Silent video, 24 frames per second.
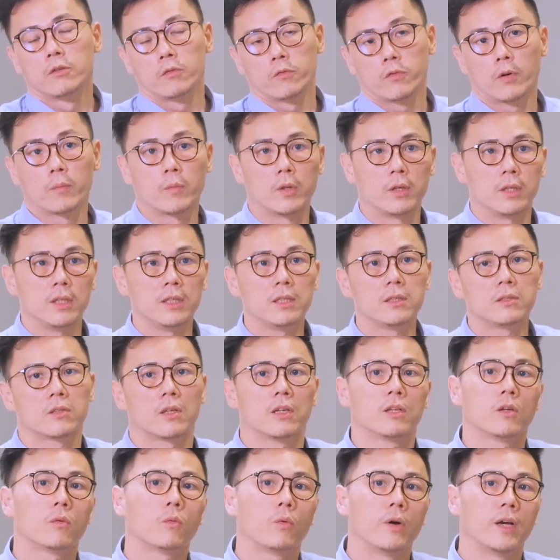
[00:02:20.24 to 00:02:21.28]
from the East
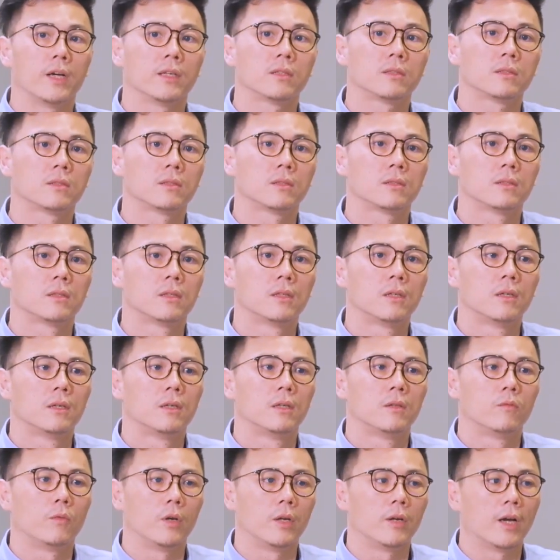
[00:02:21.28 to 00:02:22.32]
and the West.
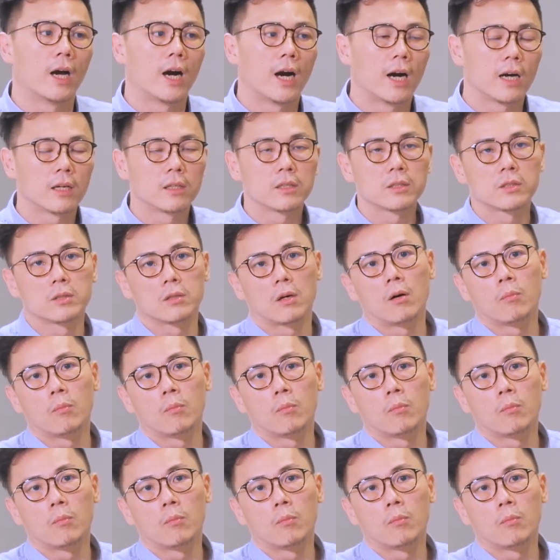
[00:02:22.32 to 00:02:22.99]
When you harness